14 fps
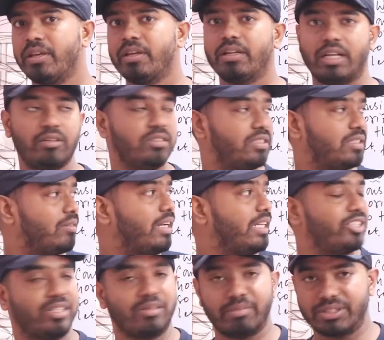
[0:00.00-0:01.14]
Now this is our
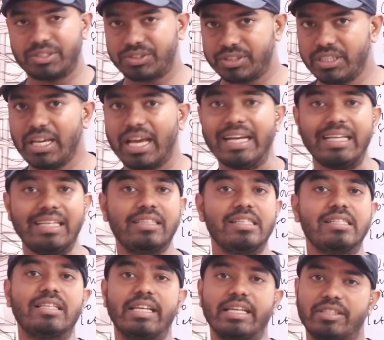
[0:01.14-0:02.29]
lecture number 3, and in
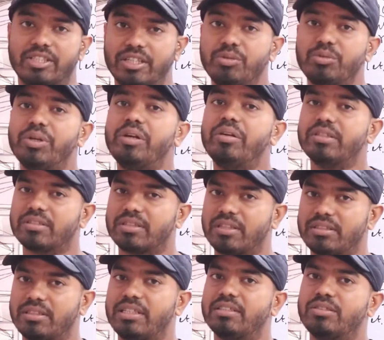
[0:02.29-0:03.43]
this lecture we will
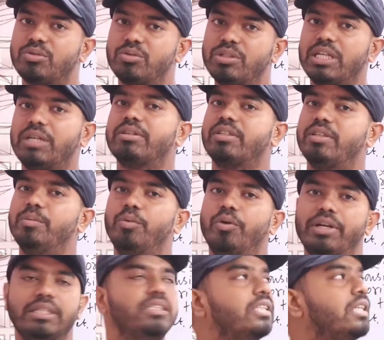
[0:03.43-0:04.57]
discuss, that is today our key
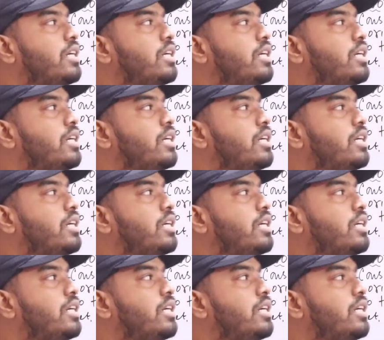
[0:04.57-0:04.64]
point,